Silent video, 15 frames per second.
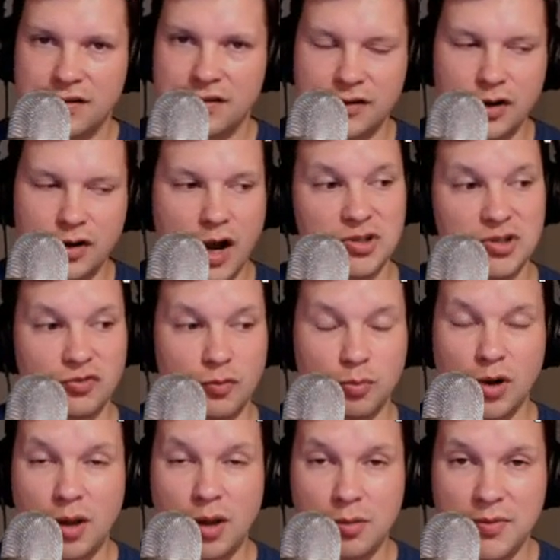how much of a
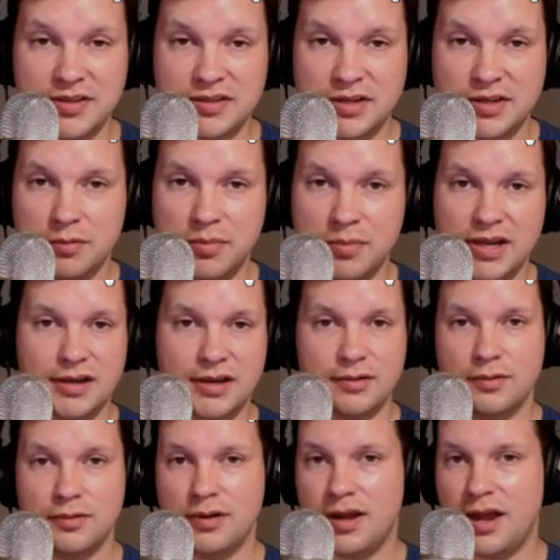problem that's going to be
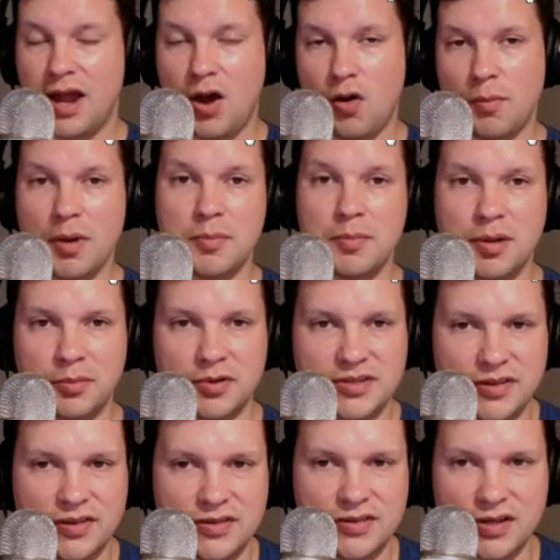and how I might be able to
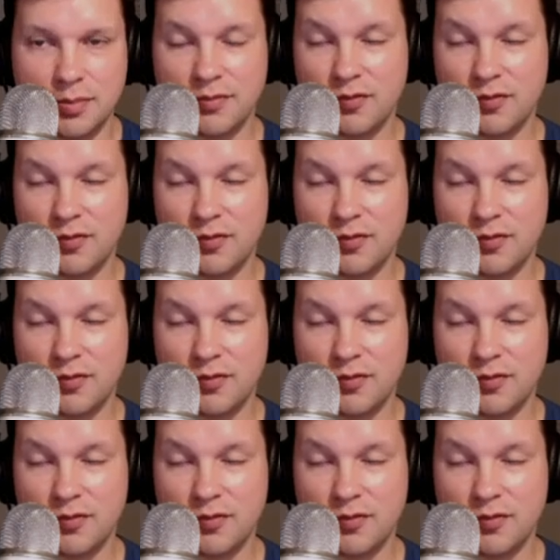set this up.